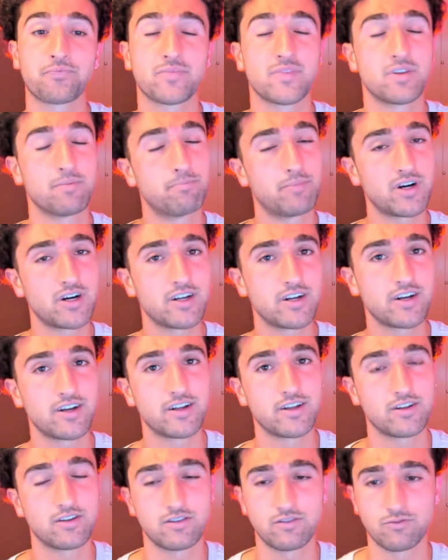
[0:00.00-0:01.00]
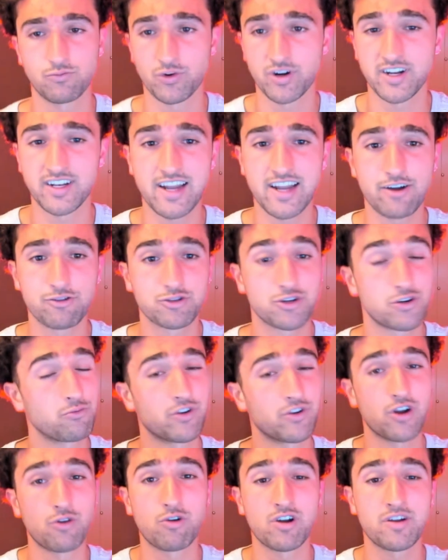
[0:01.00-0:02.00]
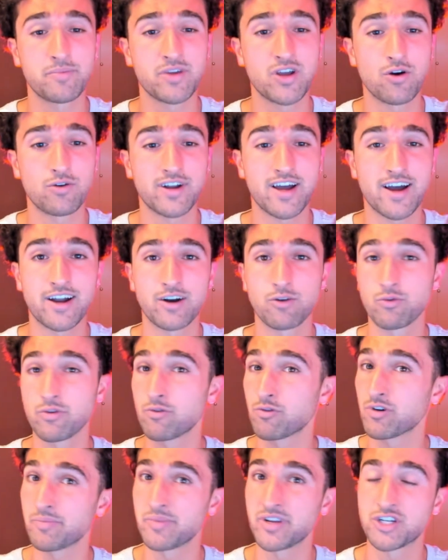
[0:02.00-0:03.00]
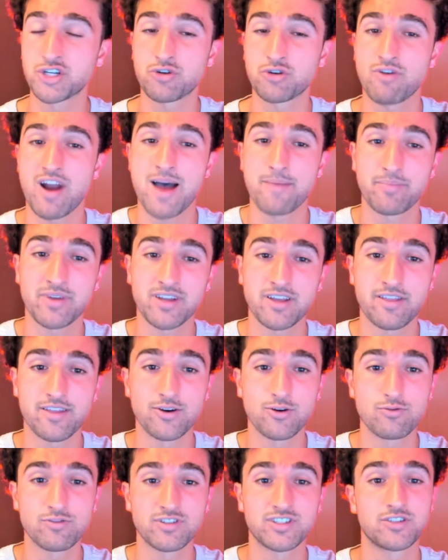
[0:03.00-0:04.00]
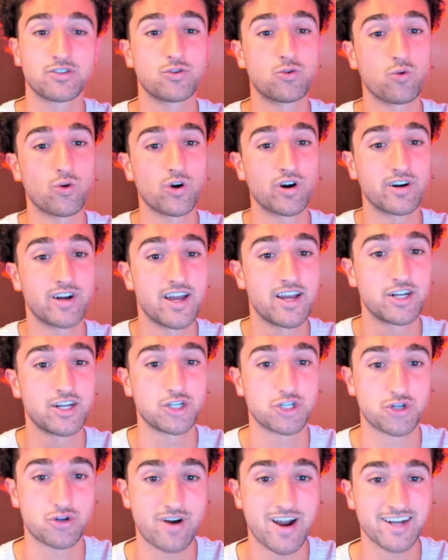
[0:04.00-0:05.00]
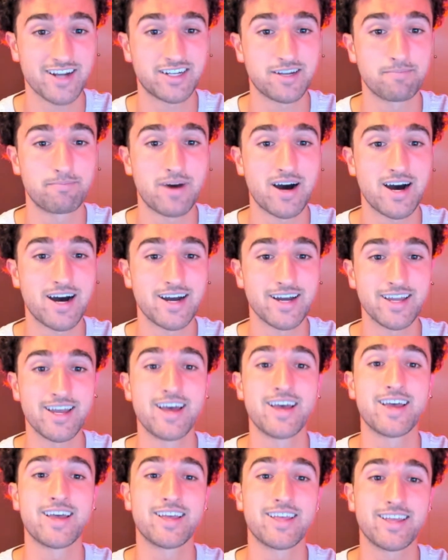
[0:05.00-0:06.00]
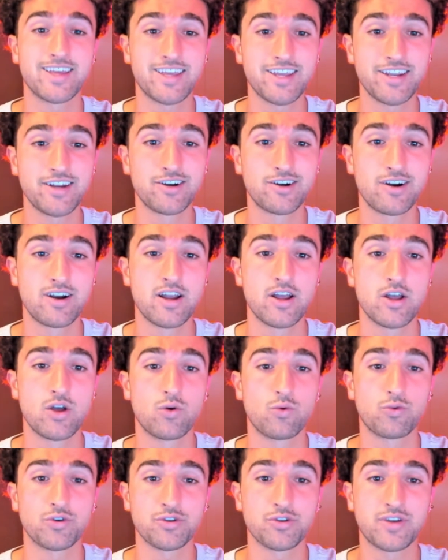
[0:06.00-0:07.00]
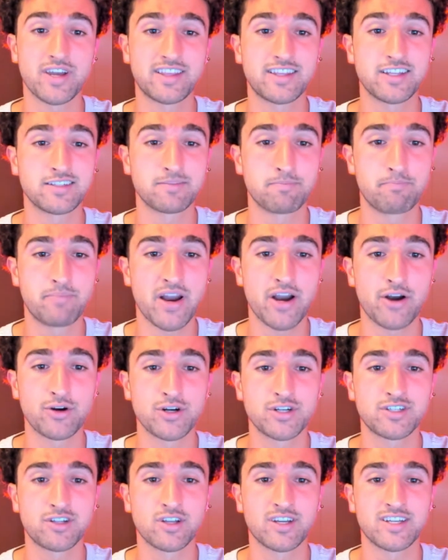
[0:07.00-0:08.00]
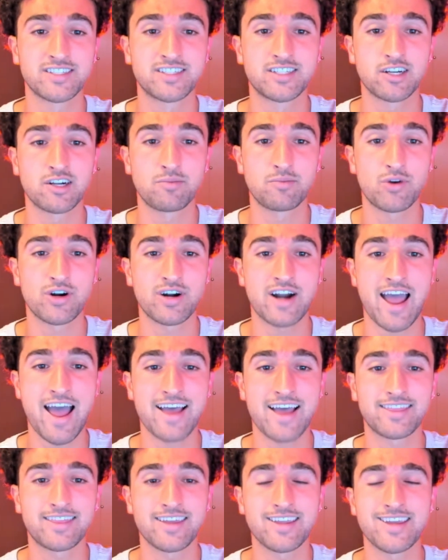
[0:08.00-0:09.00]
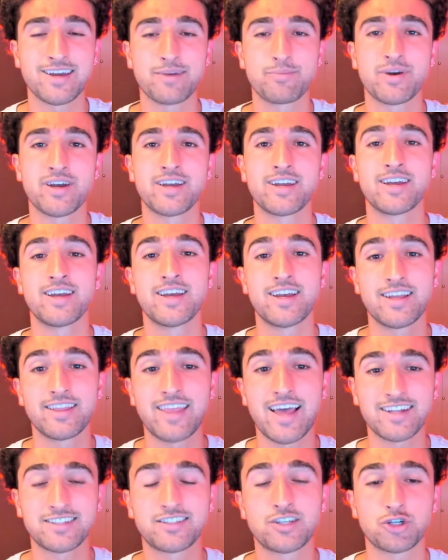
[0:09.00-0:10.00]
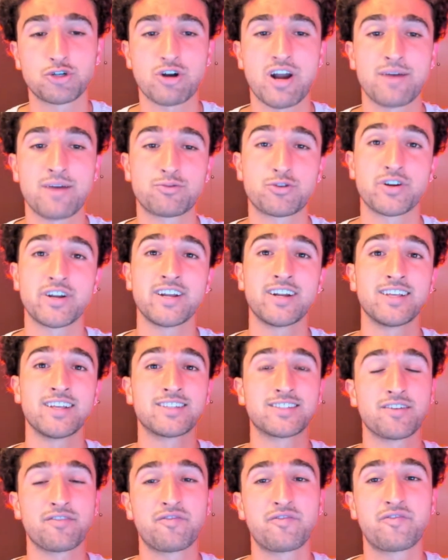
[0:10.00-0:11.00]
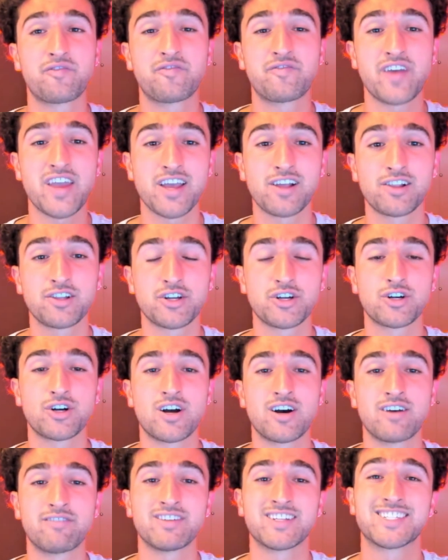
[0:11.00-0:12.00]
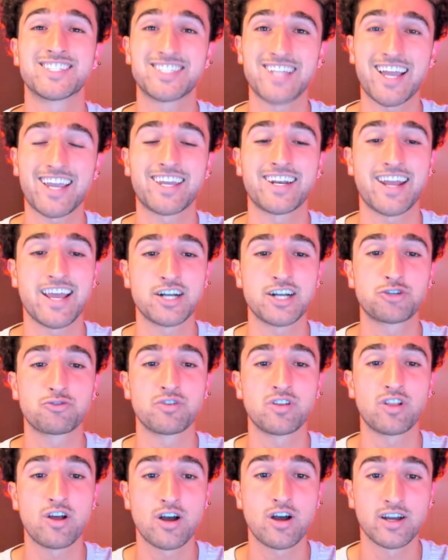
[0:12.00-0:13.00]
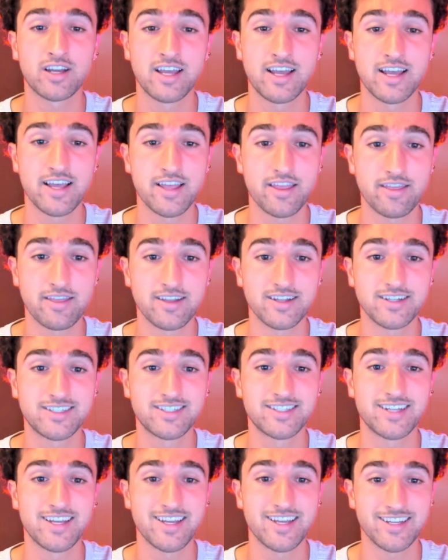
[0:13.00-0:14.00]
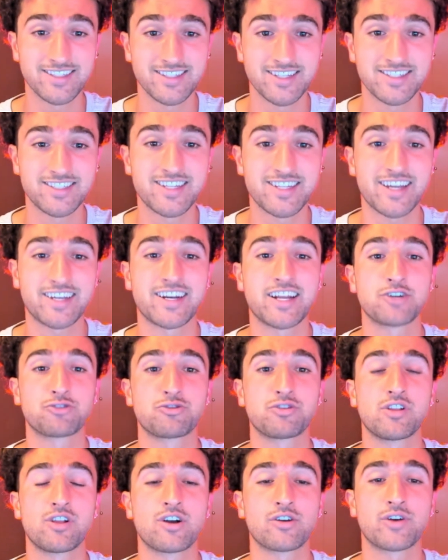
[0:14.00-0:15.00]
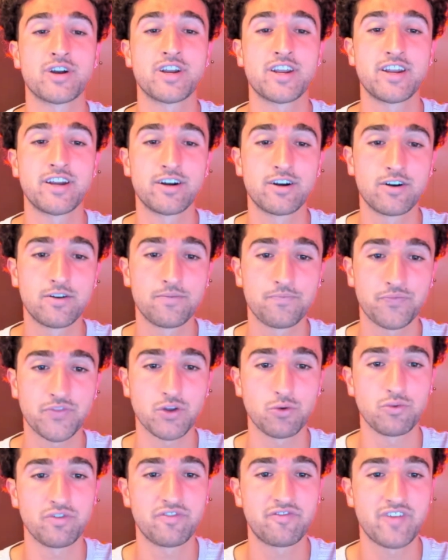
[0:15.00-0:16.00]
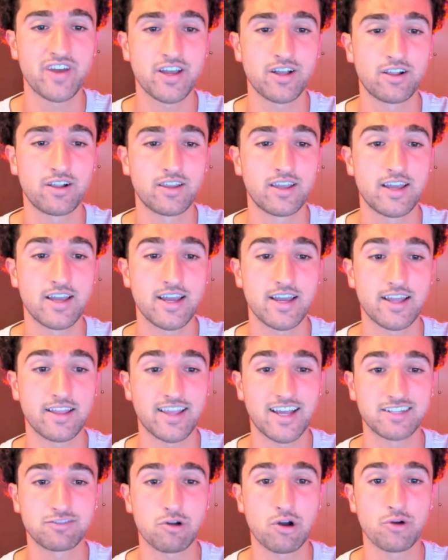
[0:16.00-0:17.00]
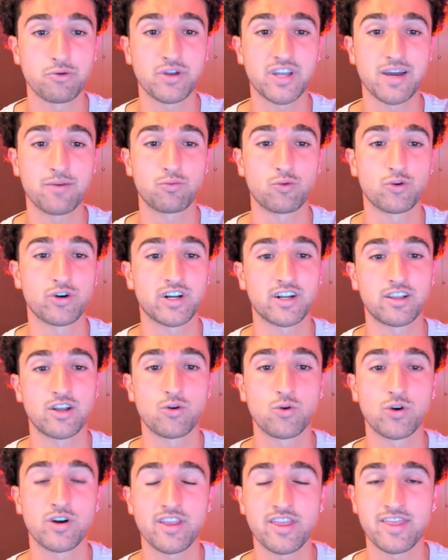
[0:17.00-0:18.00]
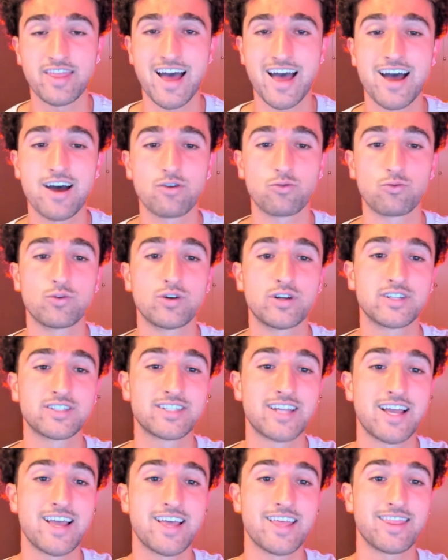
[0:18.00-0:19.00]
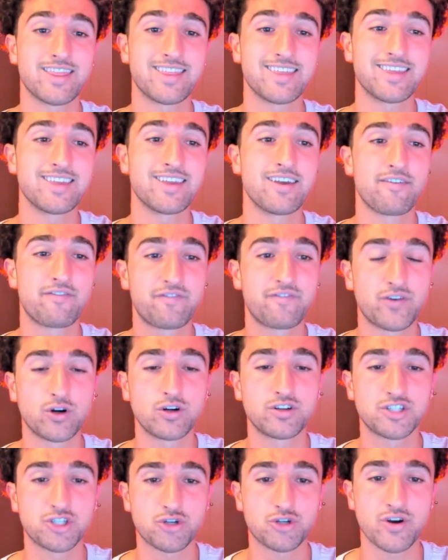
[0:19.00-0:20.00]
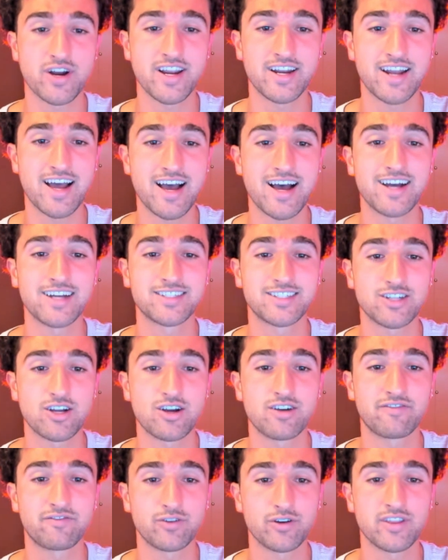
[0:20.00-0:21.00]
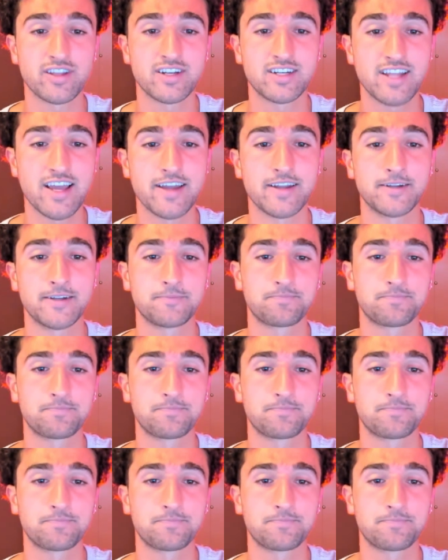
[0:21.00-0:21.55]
But we're in a downtrend. We don't want to be going higher. We want to be trapping those who are trying to buy. Here, when you get this bearish looking signal bar at the EMA, that's the trap trade. It's a failure of a second entry long. This is the second entry long right here. We failed, and that's why we kept working lower. That was the first trade I saw for the day.